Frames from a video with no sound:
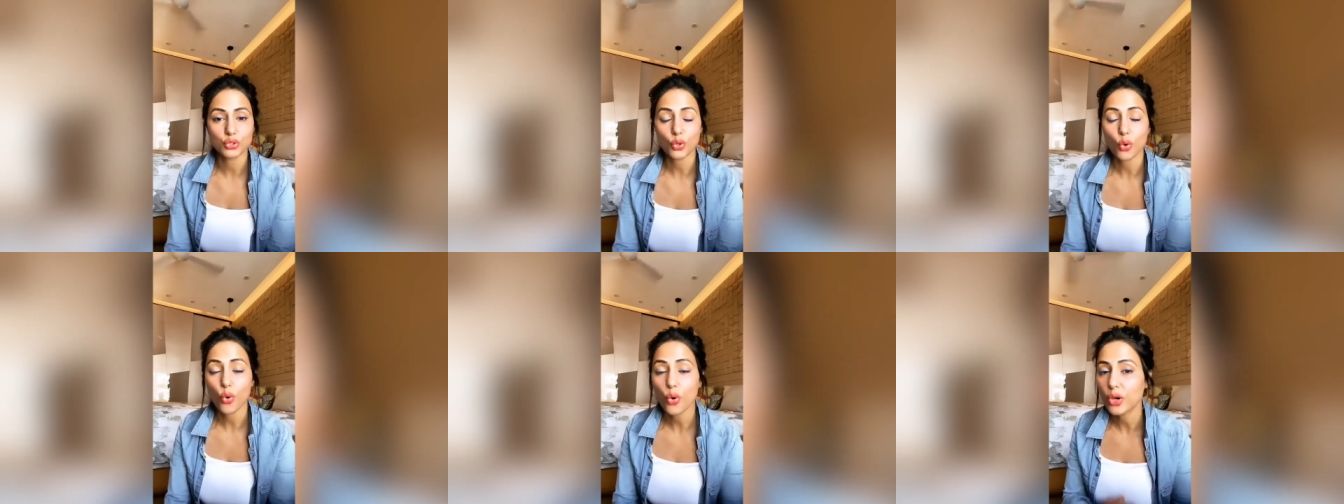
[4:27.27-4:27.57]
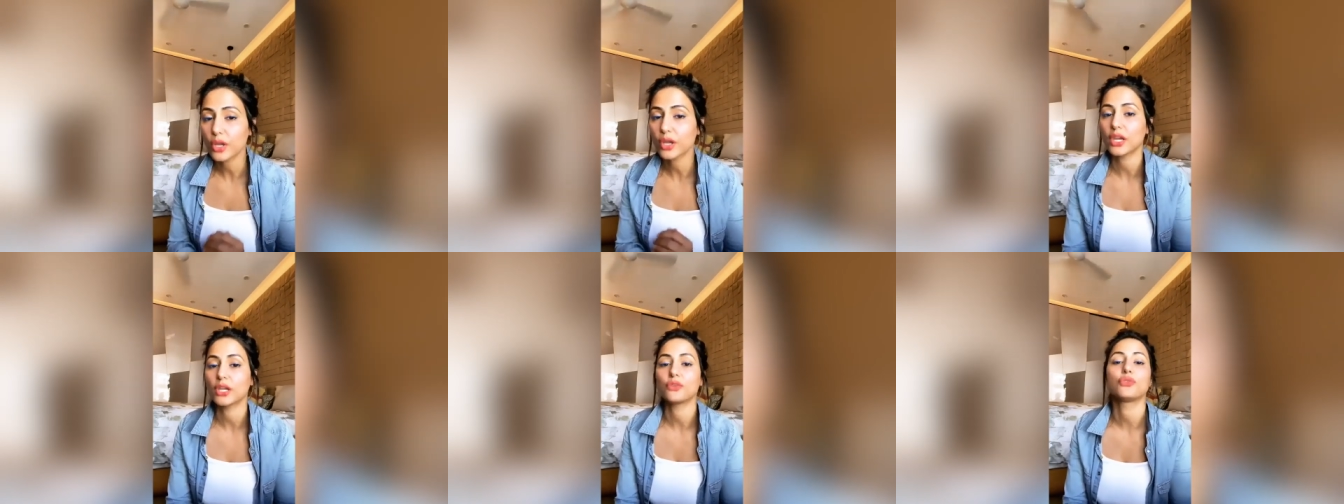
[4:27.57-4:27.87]

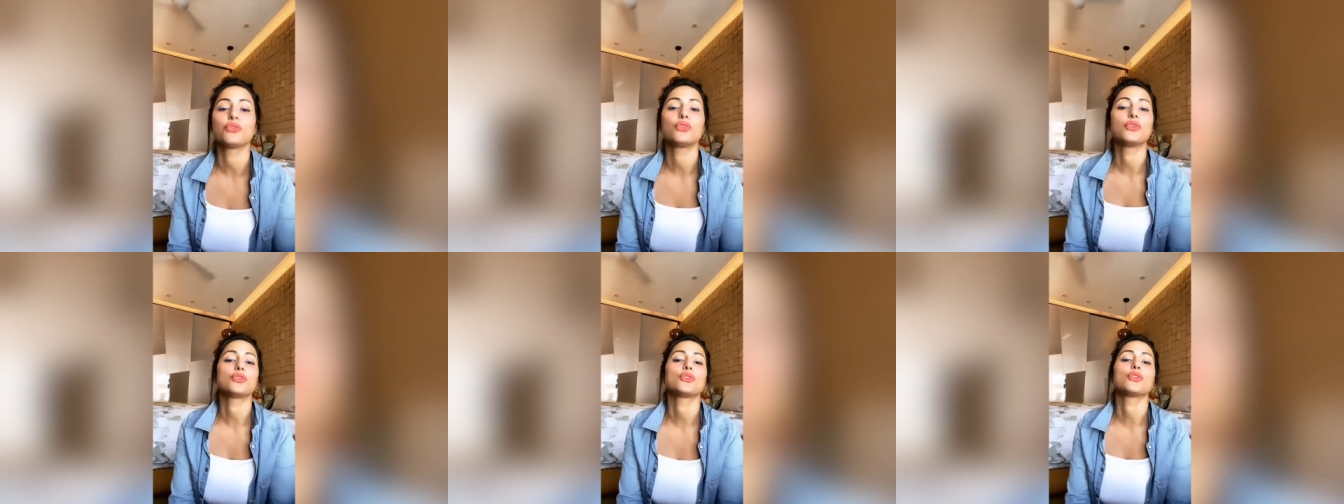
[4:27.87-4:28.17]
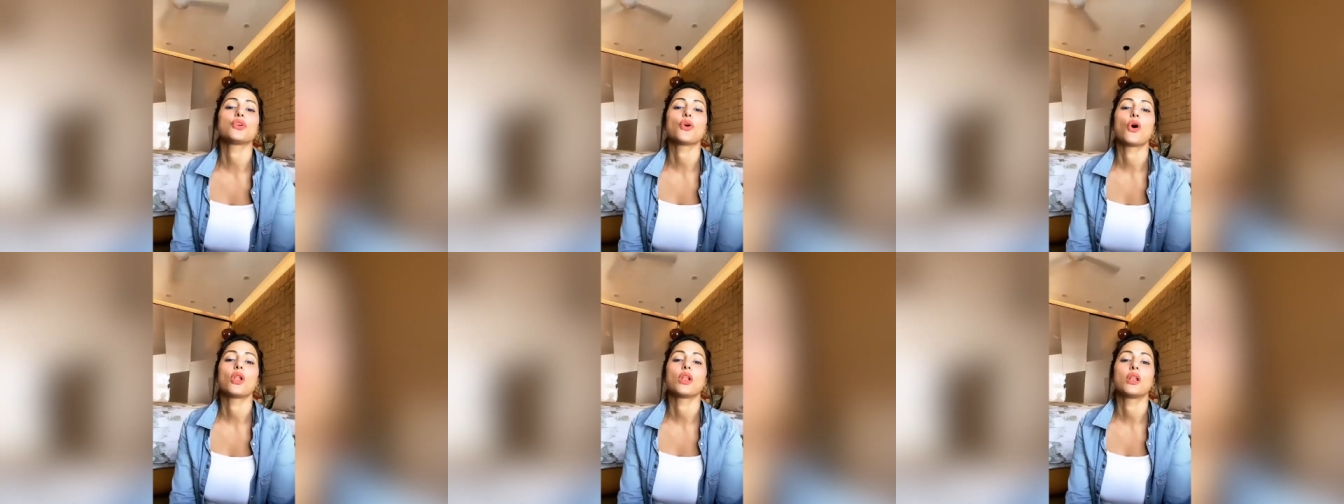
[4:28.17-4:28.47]
so grateful
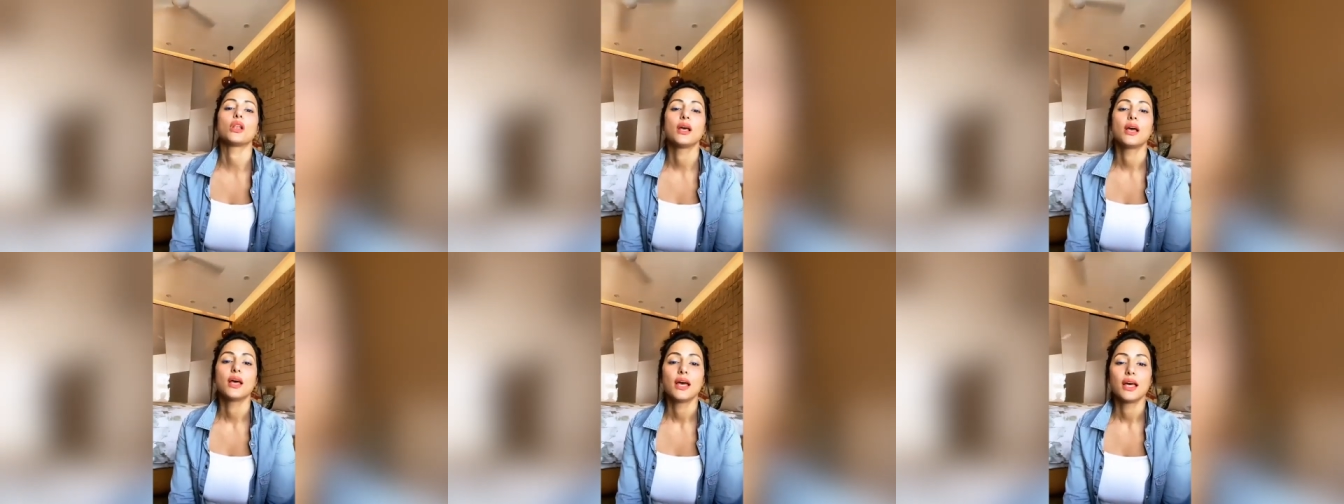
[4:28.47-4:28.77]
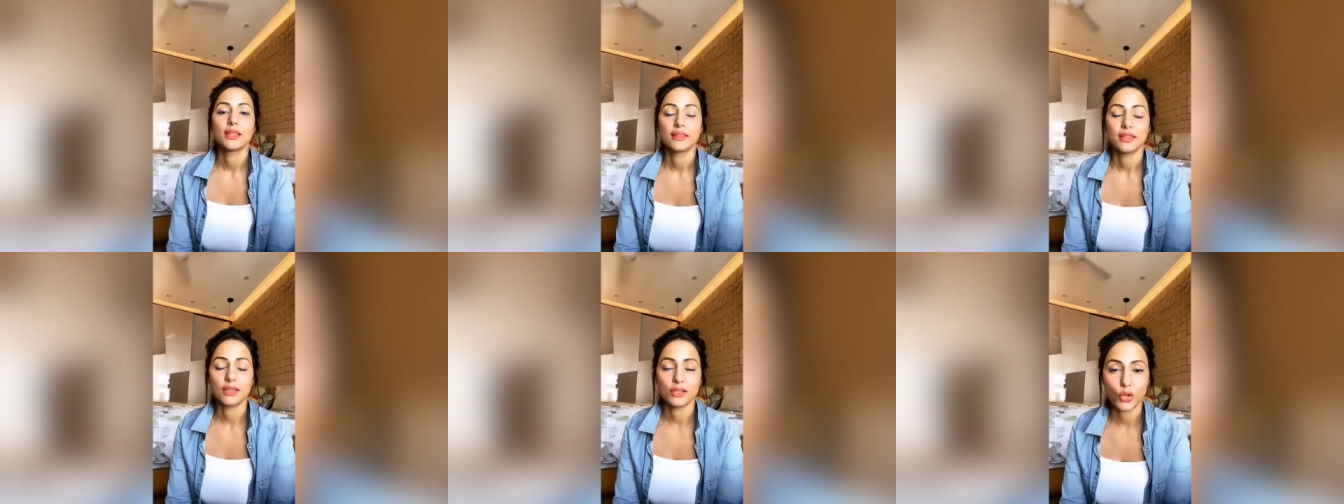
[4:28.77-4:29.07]
to y'all
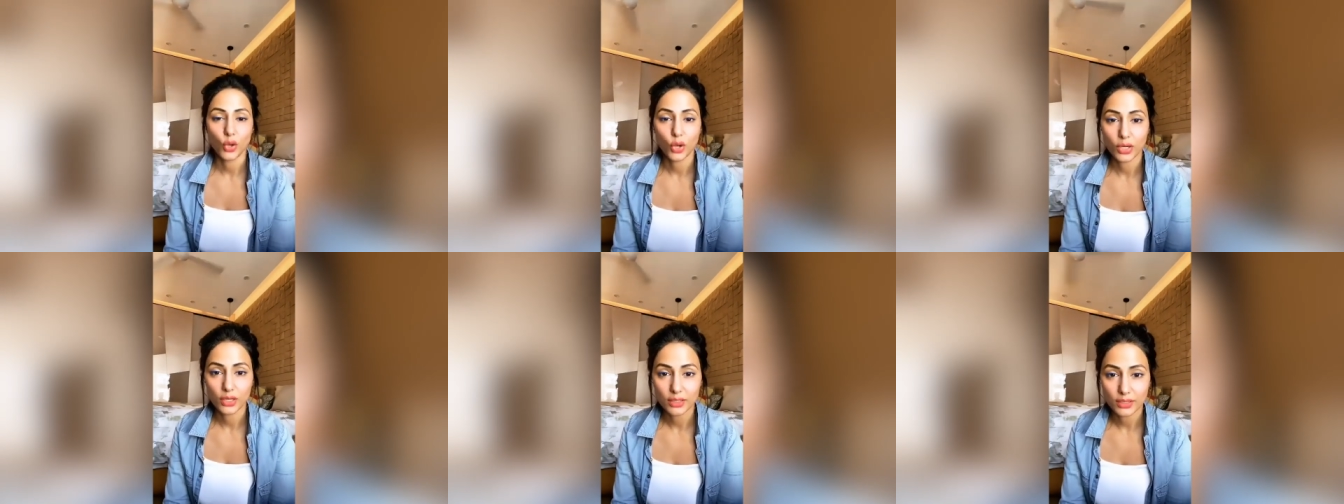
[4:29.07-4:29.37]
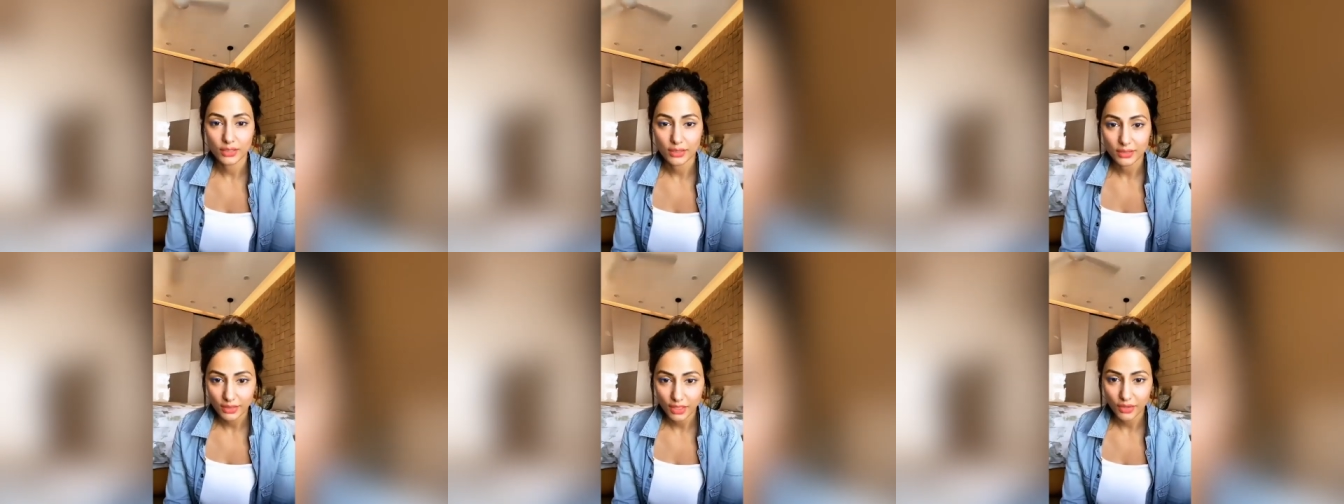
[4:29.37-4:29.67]
that
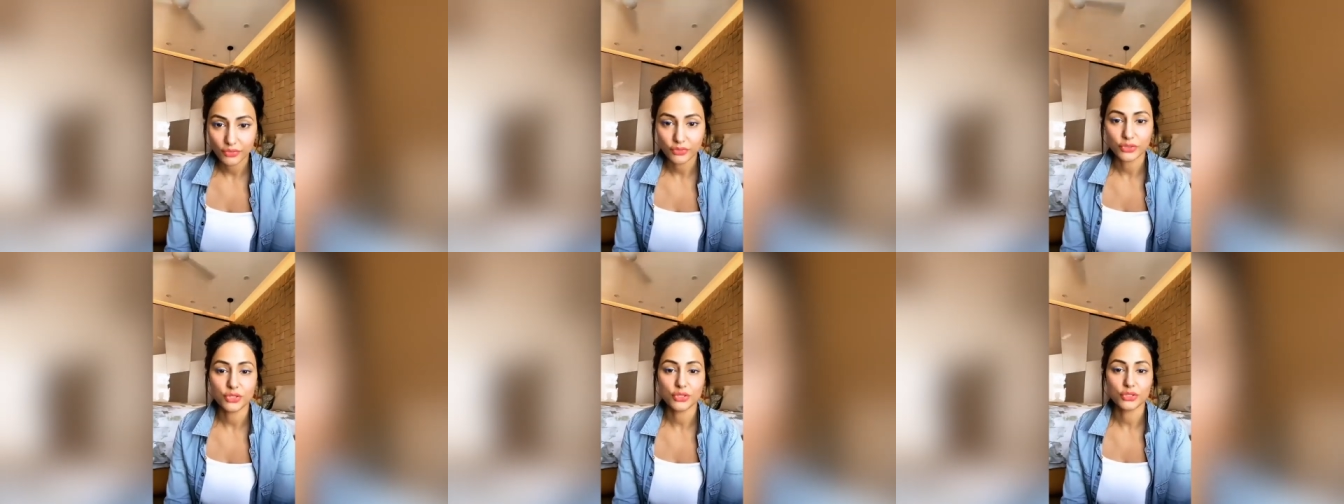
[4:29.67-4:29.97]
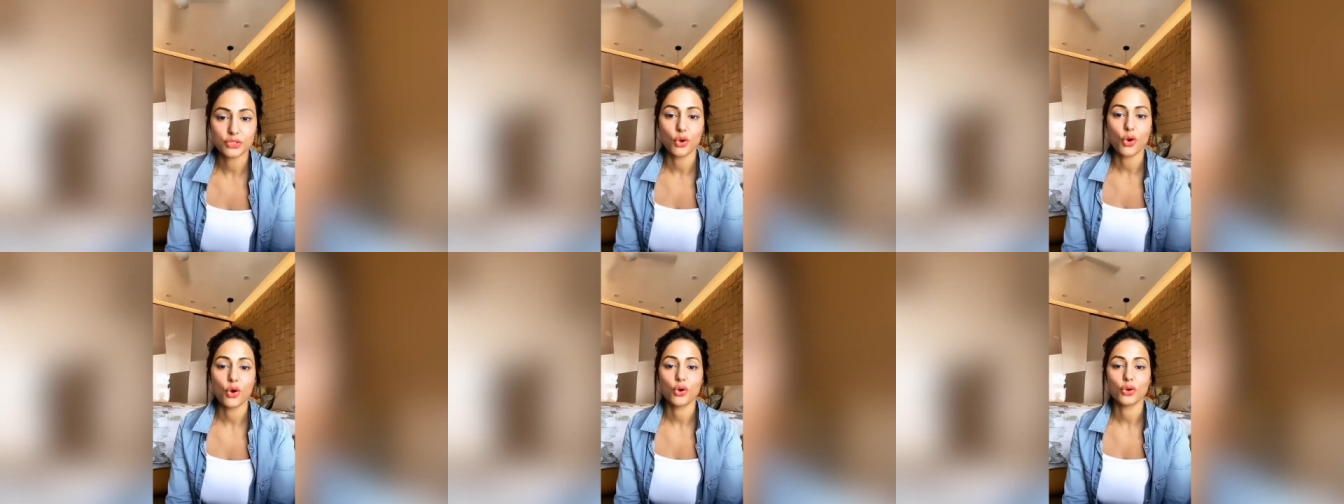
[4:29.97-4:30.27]
y'all loved the
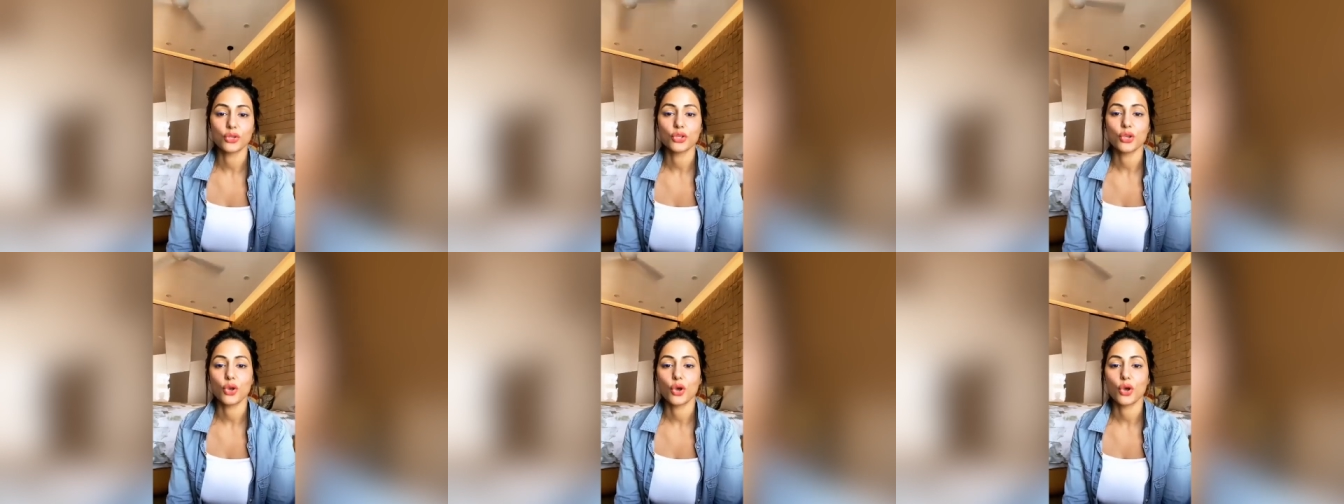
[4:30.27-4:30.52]
song.